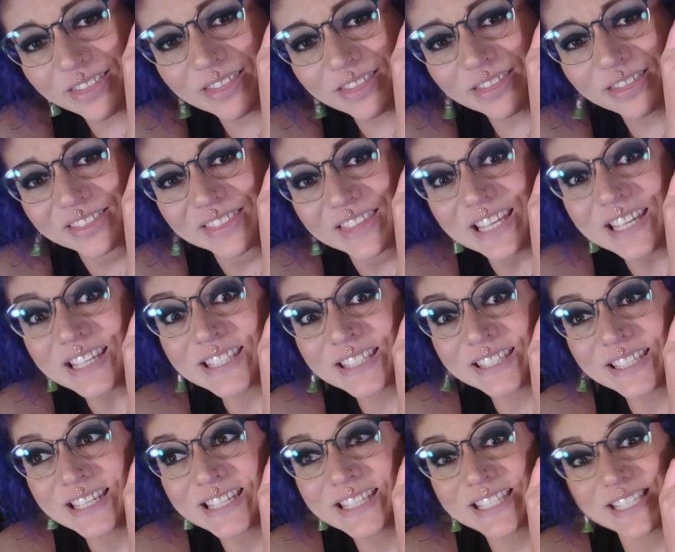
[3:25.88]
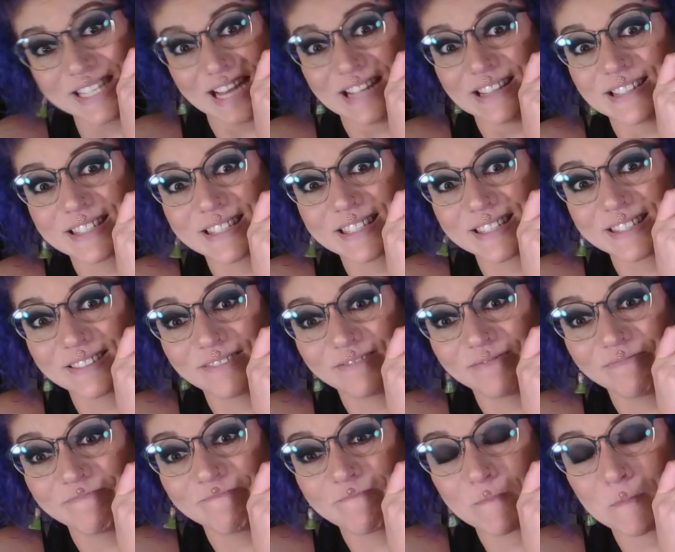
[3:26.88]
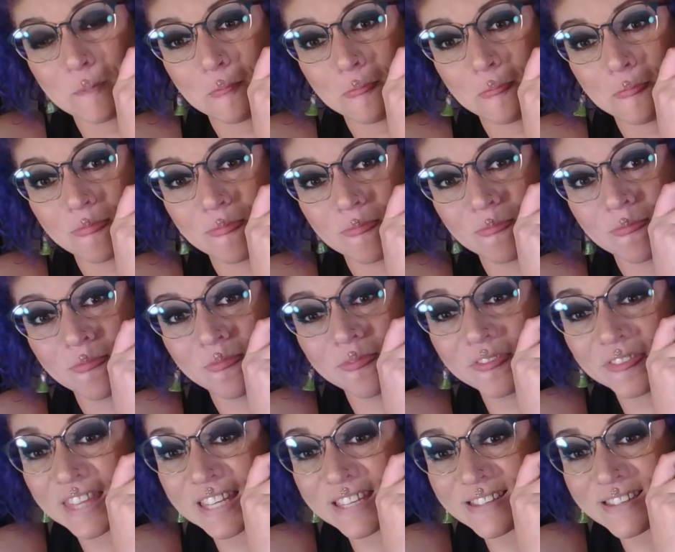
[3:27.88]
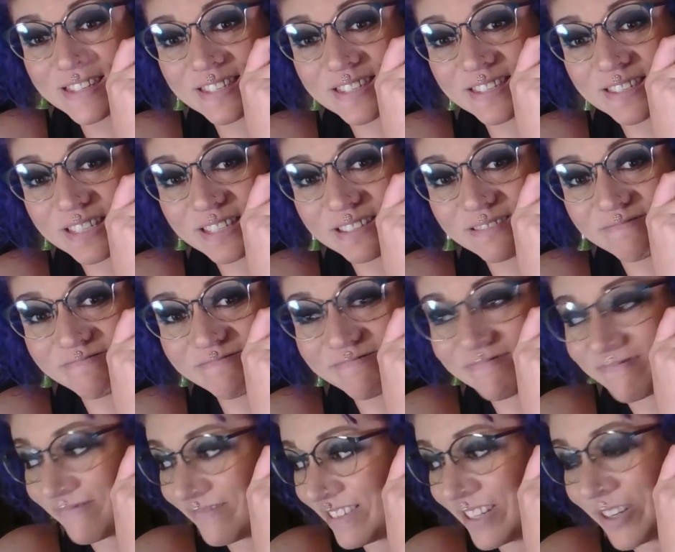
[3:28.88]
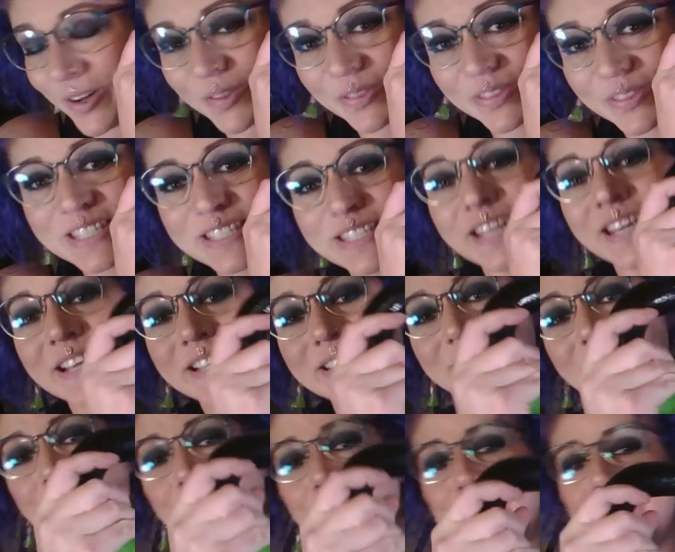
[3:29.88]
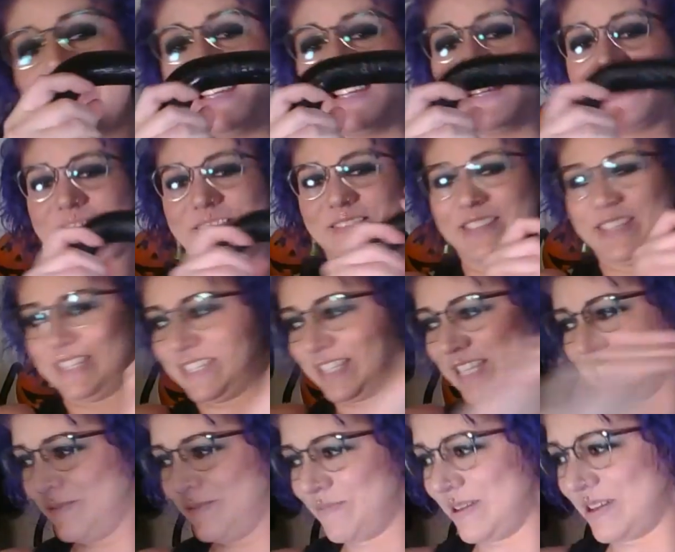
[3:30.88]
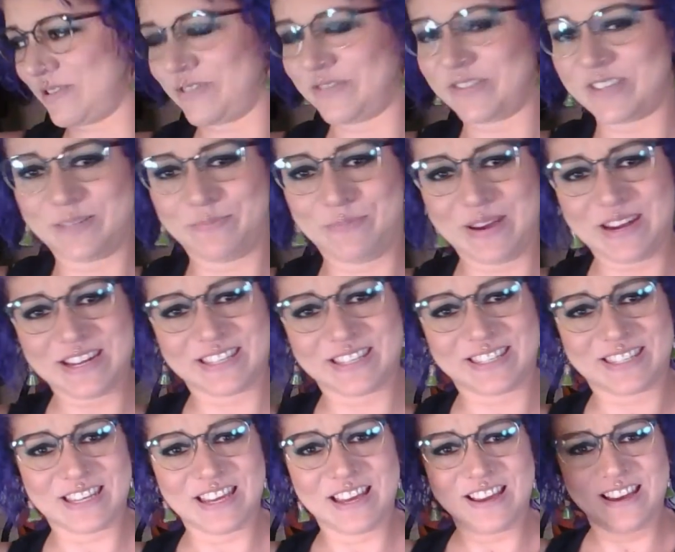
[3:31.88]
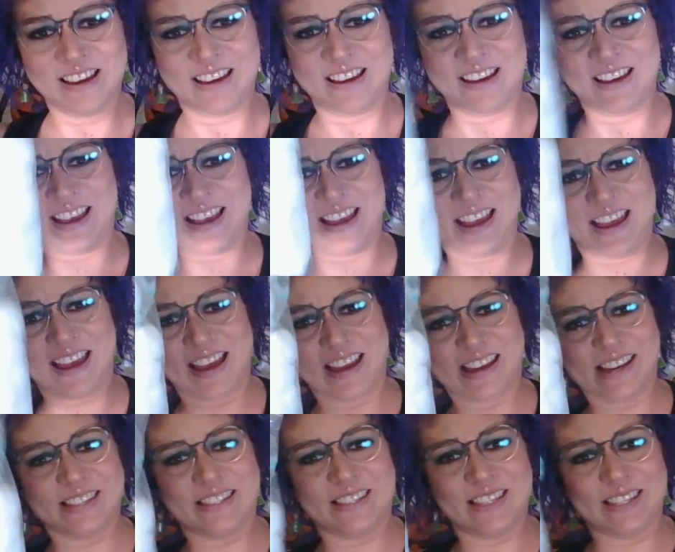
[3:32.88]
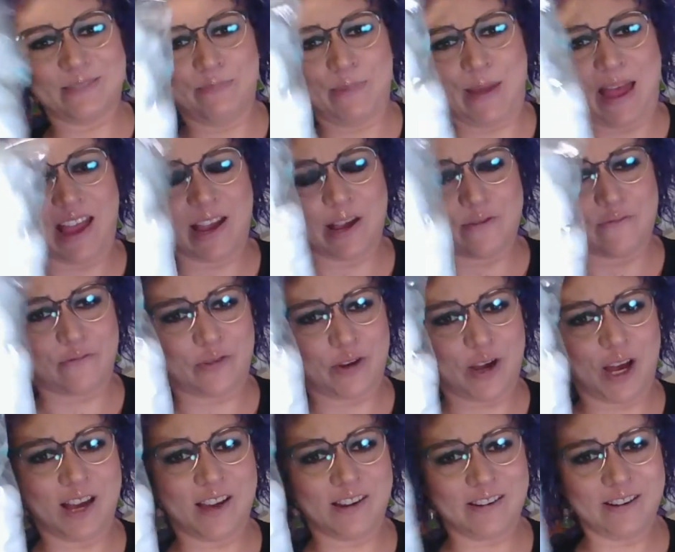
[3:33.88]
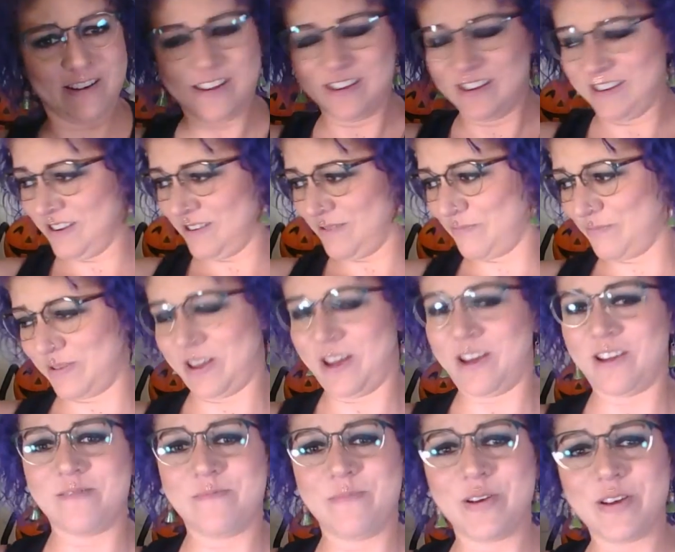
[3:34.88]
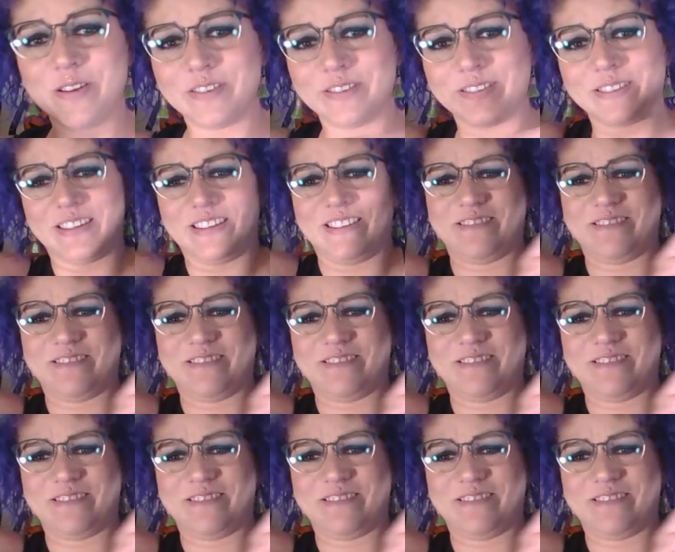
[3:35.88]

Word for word: This is dense. This, y'all, this takes up like the same amount of space as this bag of cotton, cotton balls.